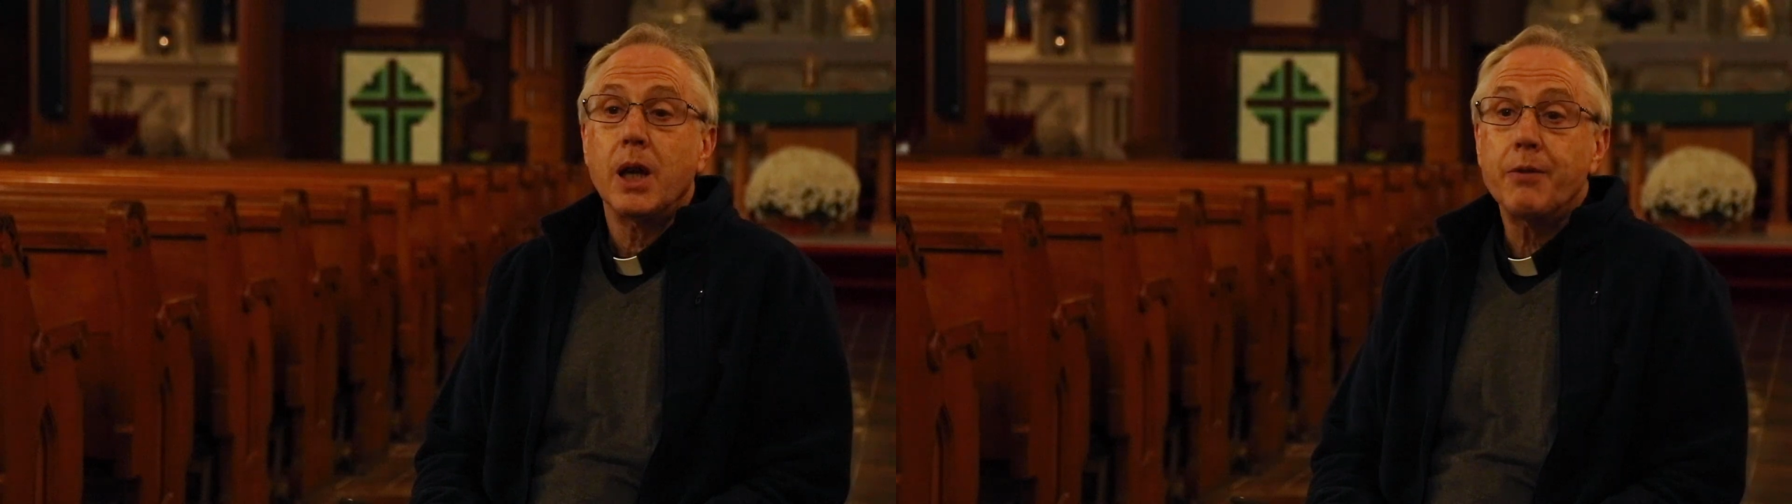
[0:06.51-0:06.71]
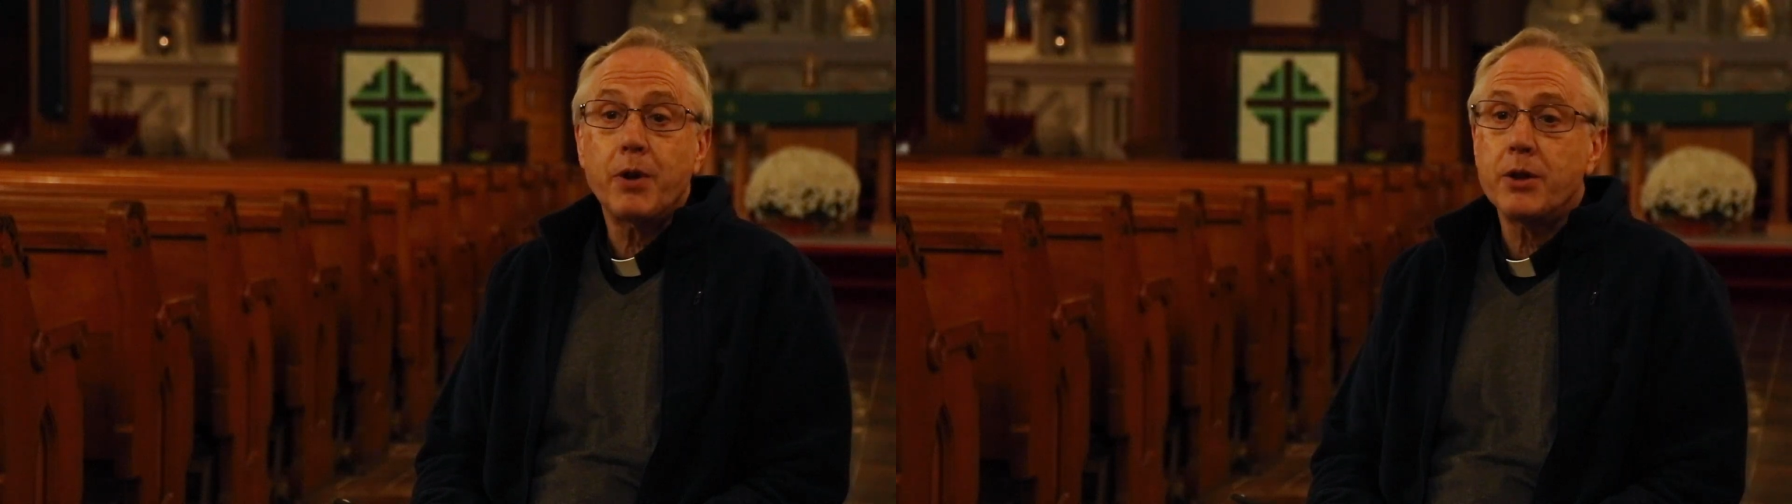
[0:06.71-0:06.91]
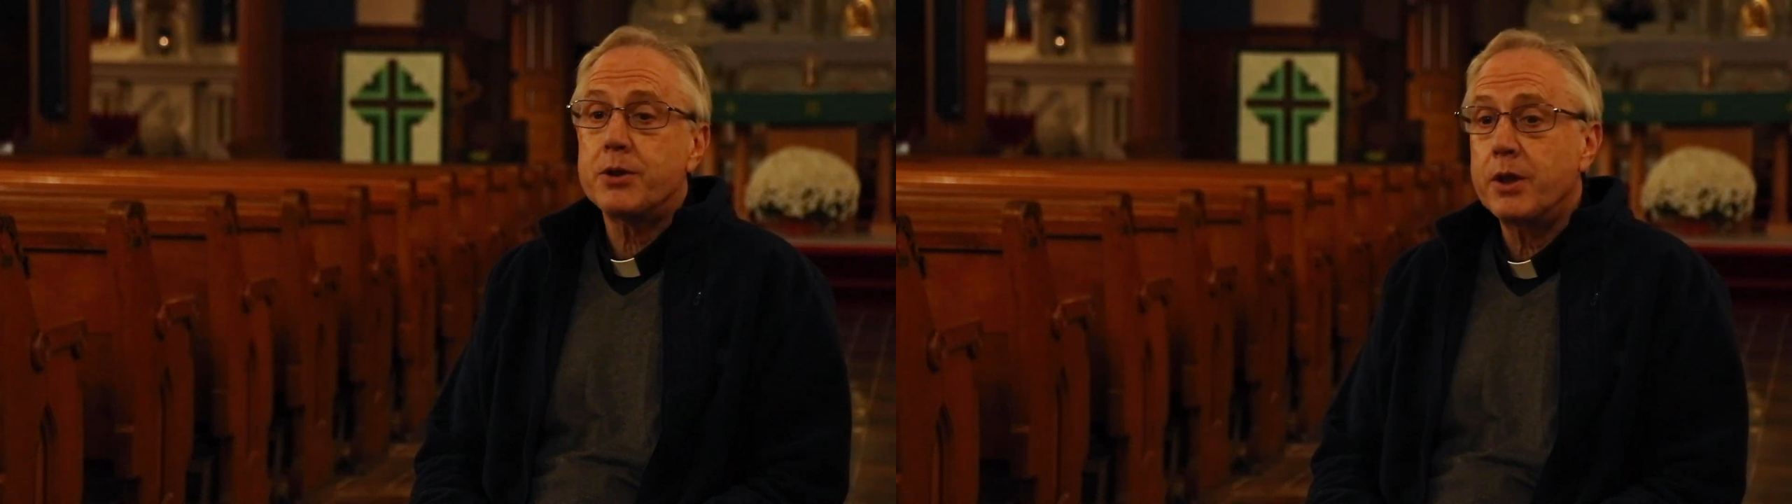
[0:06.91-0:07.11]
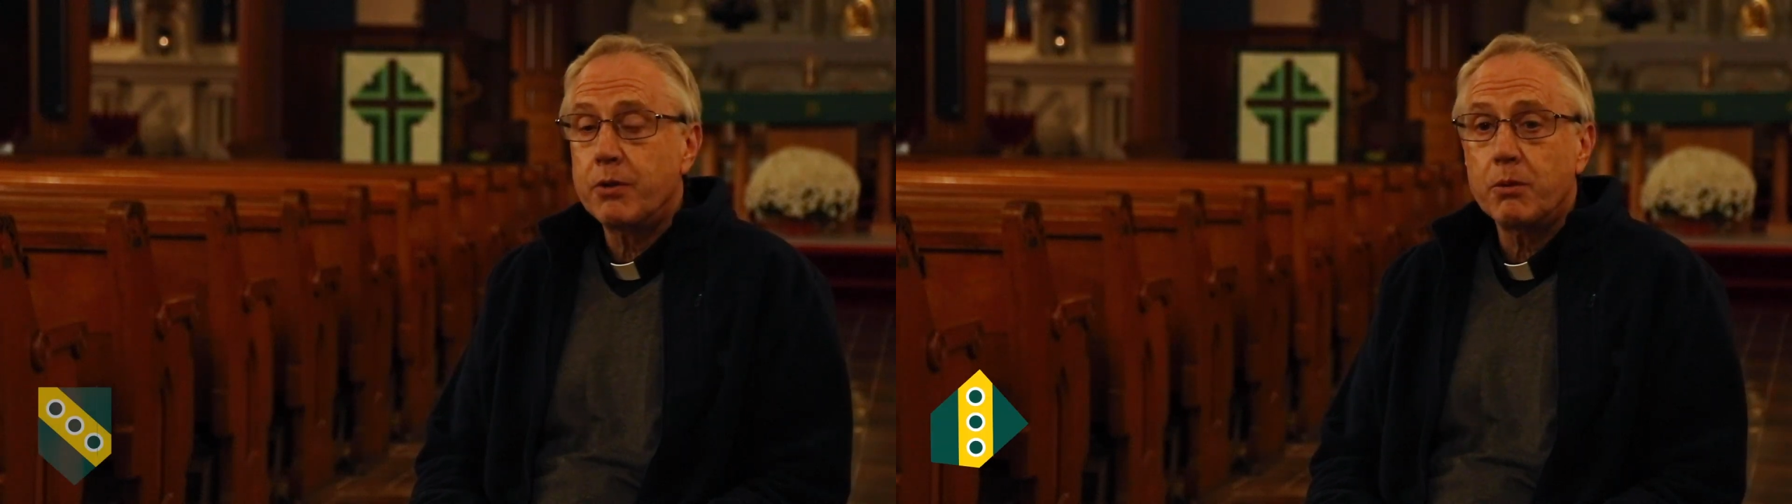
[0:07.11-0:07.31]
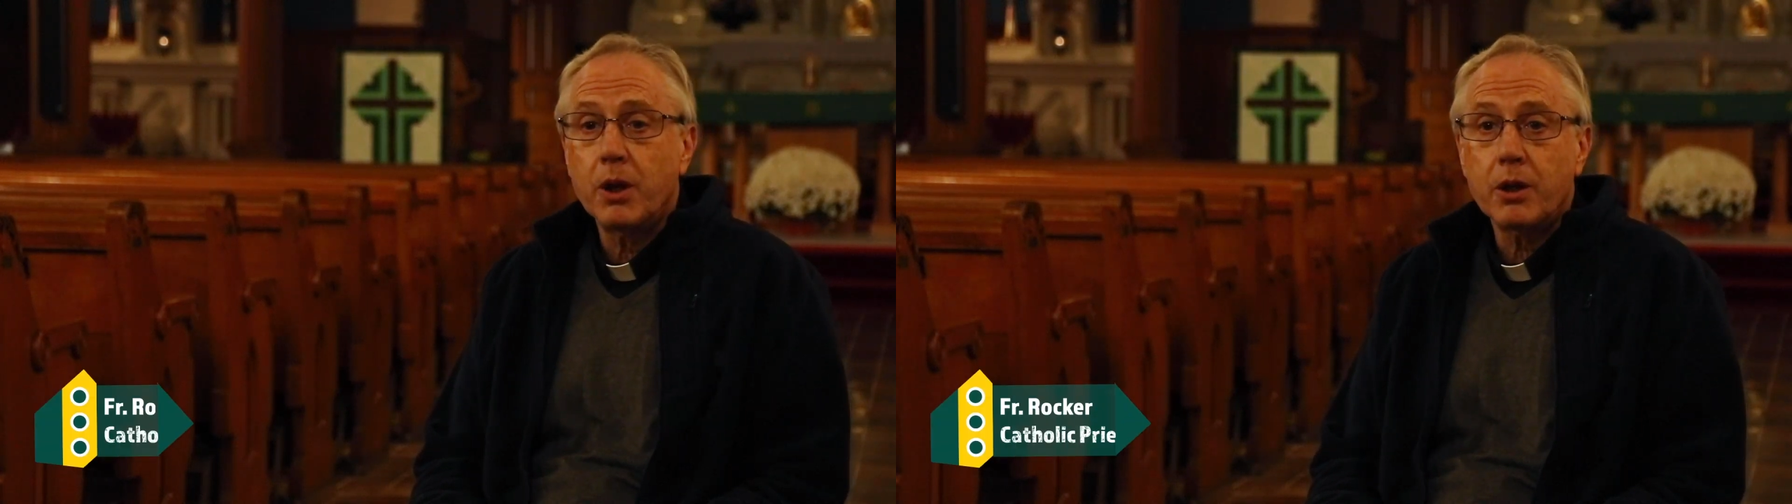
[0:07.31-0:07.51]
I'm Father
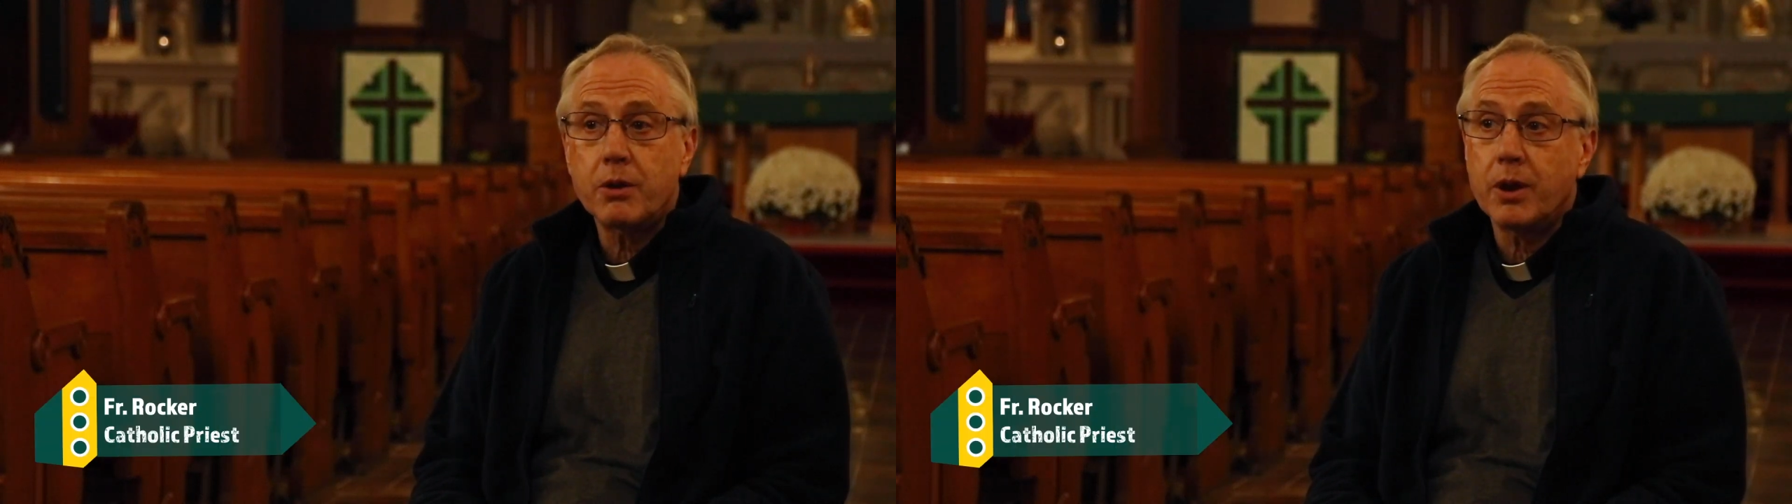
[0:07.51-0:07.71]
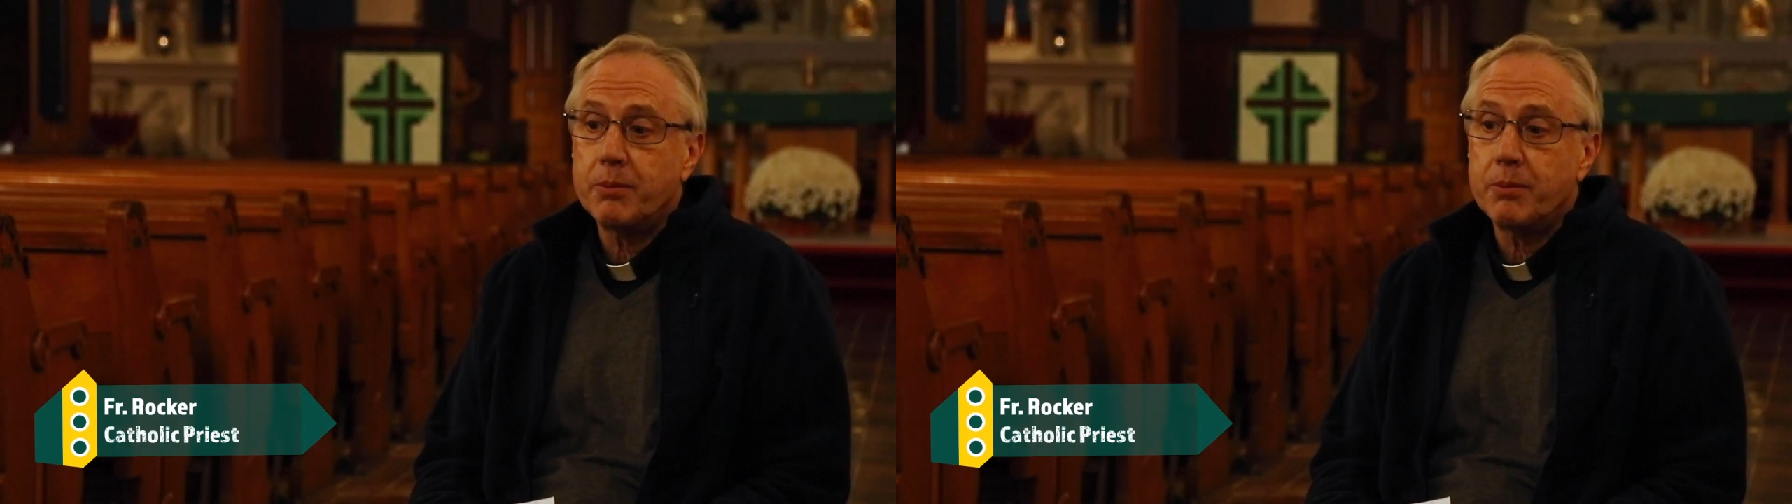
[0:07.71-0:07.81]
Stephen Rocker.